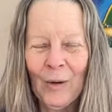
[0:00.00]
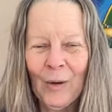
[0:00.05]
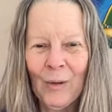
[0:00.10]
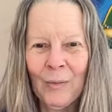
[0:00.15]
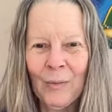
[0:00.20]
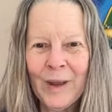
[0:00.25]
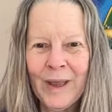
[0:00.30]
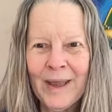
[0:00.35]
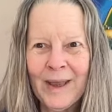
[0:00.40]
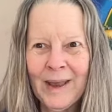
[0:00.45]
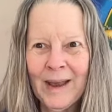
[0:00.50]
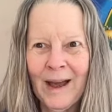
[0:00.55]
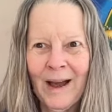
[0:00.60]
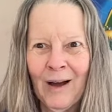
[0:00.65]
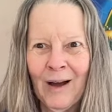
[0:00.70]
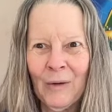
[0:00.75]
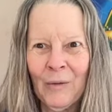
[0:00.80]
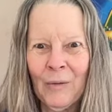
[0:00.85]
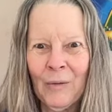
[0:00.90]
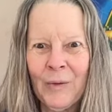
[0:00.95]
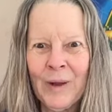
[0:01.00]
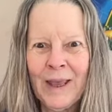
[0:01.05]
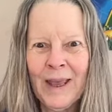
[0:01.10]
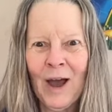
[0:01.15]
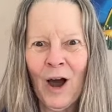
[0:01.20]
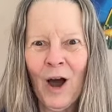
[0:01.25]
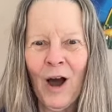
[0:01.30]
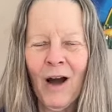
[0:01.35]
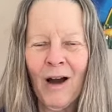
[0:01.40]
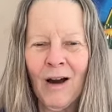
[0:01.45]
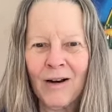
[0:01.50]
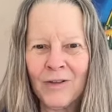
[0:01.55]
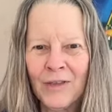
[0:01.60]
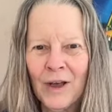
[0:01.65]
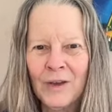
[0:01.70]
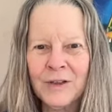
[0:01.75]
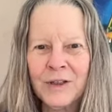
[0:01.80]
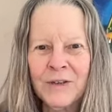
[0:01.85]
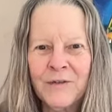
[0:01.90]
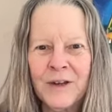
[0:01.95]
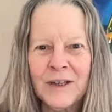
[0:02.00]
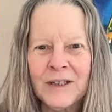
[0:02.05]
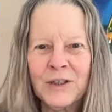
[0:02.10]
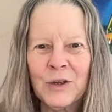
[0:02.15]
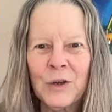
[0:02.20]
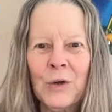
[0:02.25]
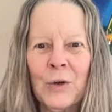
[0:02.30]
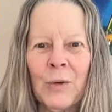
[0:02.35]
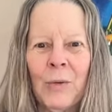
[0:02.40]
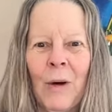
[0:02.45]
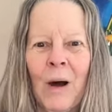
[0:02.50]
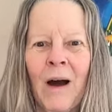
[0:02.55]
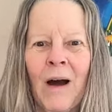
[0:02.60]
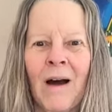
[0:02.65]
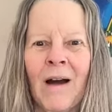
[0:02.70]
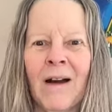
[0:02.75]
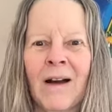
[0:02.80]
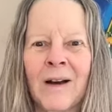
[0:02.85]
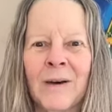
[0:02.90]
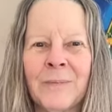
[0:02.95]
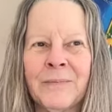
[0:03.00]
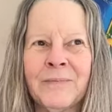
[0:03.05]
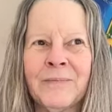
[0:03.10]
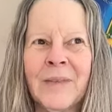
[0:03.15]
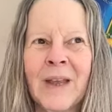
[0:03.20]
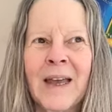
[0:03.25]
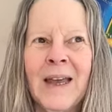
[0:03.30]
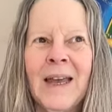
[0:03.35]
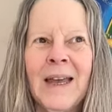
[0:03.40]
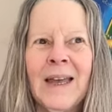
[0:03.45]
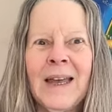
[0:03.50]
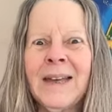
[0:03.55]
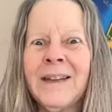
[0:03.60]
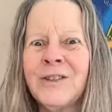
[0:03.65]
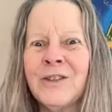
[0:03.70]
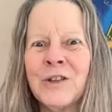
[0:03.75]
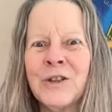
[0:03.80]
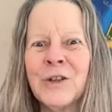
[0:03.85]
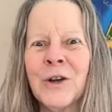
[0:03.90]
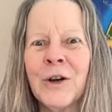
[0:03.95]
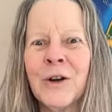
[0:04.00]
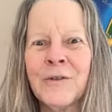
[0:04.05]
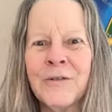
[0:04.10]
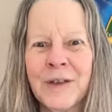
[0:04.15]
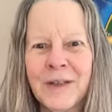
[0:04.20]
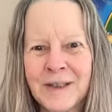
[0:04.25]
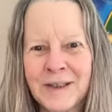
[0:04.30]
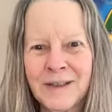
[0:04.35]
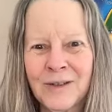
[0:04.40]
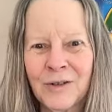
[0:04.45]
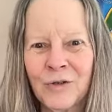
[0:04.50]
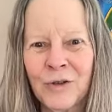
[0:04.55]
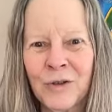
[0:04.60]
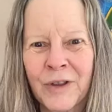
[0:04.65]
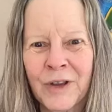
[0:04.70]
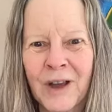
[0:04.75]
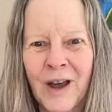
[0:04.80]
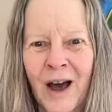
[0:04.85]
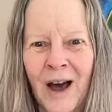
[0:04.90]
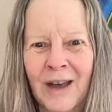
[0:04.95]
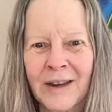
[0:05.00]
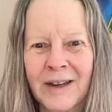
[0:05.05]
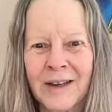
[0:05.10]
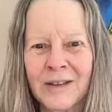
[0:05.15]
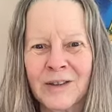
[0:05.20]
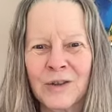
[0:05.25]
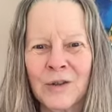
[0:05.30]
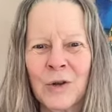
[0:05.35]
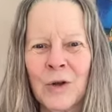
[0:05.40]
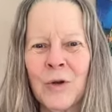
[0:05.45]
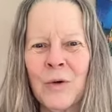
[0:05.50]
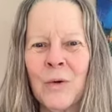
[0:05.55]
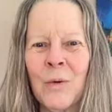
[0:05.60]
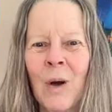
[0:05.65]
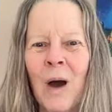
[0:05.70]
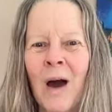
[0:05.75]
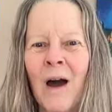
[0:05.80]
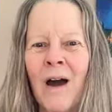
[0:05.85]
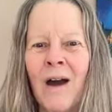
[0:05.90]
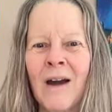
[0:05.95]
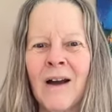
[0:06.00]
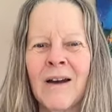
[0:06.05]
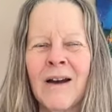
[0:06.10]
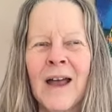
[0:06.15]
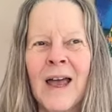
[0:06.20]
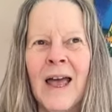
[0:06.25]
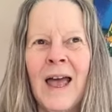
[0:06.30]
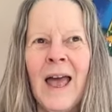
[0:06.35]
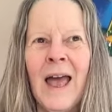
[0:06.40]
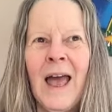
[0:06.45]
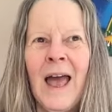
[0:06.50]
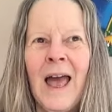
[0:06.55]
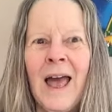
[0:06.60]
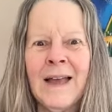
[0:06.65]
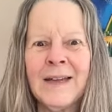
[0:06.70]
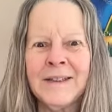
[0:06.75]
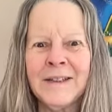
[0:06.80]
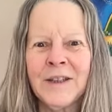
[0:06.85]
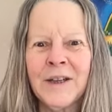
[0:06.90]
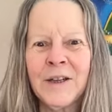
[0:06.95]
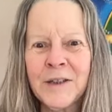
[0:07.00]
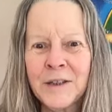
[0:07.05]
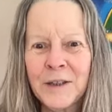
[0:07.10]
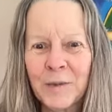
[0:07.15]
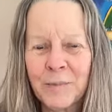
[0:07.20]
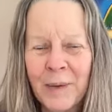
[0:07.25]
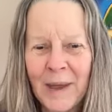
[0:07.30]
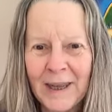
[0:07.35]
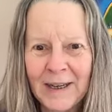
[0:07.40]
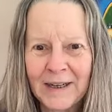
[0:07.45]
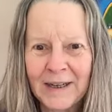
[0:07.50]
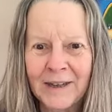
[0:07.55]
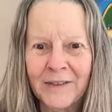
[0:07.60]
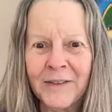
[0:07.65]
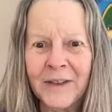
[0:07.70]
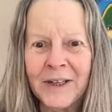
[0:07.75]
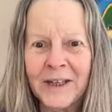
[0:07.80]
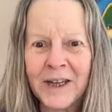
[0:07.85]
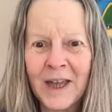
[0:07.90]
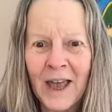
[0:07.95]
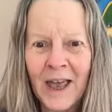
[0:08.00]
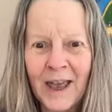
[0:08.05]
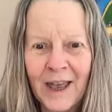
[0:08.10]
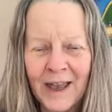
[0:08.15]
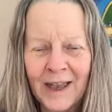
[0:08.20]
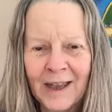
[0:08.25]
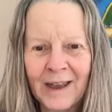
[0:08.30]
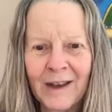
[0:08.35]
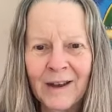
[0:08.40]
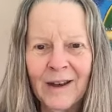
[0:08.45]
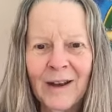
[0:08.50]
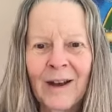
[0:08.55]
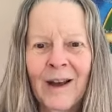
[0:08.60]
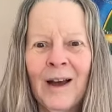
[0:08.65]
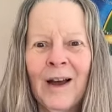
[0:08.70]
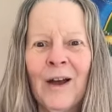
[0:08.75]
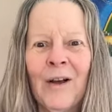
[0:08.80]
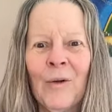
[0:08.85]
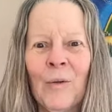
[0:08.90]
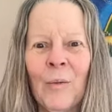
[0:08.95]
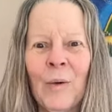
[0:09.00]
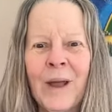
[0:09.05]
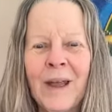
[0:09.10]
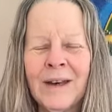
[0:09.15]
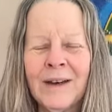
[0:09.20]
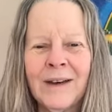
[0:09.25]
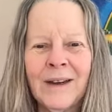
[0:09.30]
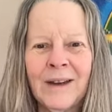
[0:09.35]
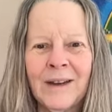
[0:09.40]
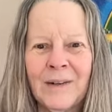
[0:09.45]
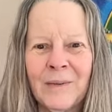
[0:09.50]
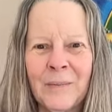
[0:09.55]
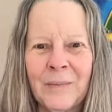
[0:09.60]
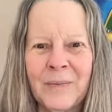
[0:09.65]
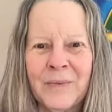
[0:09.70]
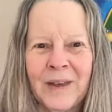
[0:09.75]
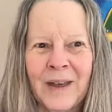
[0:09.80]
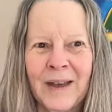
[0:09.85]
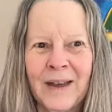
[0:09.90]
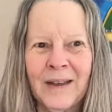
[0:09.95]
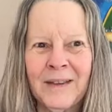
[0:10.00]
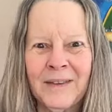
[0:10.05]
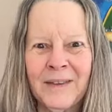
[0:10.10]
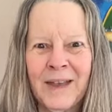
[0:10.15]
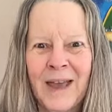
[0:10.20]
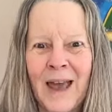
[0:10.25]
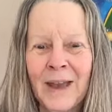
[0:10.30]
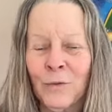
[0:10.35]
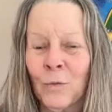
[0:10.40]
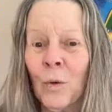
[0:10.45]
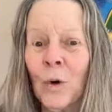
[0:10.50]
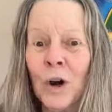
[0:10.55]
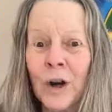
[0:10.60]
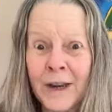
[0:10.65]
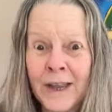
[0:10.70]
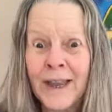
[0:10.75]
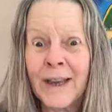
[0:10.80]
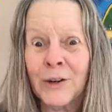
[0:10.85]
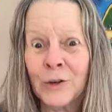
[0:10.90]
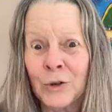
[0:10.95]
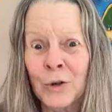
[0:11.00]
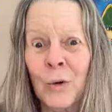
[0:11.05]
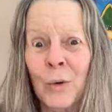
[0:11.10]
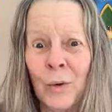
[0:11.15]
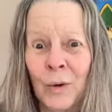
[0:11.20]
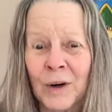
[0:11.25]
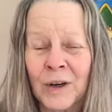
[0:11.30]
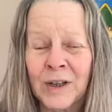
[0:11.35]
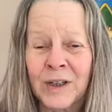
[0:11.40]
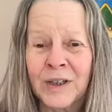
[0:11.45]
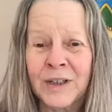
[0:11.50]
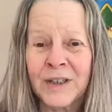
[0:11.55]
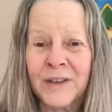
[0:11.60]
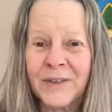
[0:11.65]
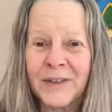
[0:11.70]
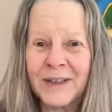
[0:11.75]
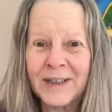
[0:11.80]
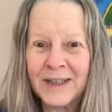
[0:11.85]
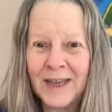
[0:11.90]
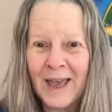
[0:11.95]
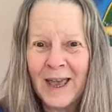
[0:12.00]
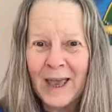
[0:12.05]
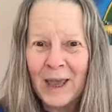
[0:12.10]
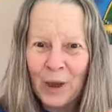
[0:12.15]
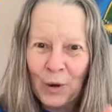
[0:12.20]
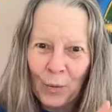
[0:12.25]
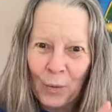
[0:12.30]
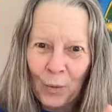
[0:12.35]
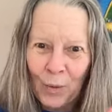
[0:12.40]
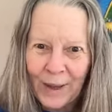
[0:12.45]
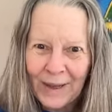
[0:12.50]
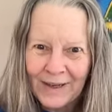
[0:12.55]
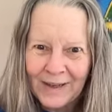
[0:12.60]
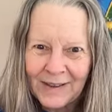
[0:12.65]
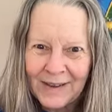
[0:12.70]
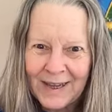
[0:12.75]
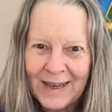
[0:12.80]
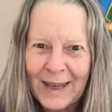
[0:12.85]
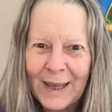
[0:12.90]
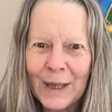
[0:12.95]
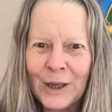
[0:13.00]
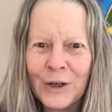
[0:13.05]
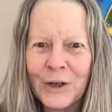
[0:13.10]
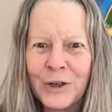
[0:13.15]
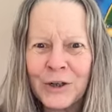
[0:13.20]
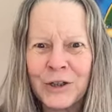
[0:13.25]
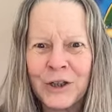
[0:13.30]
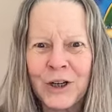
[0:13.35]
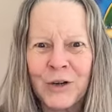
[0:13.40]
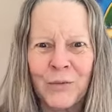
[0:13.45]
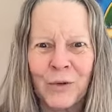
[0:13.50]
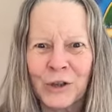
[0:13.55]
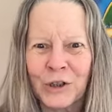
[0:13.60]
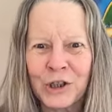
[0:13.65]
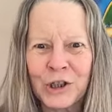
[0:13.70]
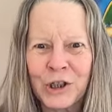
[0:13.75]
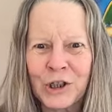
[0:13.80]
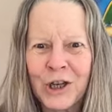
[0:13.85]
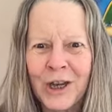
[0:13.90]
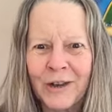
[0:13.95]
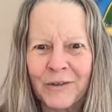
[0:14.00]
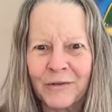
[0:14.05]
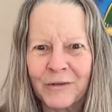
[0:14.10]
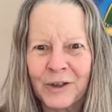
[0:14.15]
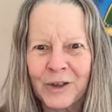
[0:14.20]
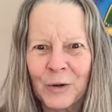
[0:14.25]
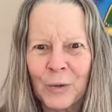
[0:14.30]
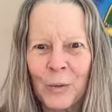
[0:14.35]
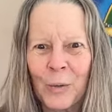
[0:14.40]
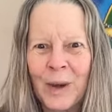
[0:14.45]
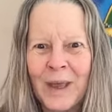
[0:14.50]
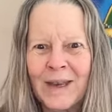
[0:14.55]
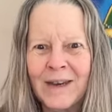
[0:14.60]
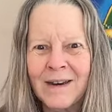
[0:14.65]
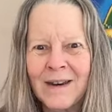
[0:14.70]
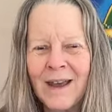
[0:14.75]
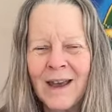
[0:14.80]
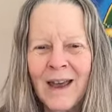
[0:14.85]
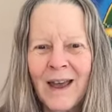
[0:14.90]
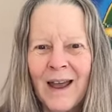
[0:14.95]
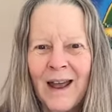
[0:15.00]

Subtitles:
We are, those of us who are in service to the goddess, who are anticipating the day when, and working towards the day when the energy will shift, when